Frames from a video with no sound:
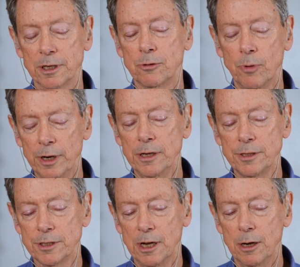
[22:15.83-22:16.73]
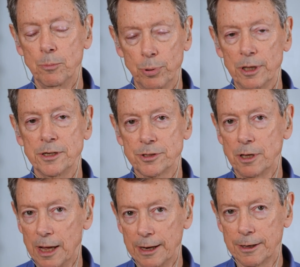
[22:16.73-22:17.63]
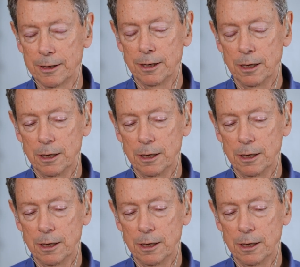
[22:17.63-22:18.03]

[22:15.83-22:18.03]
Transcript: Like, what is bliss like?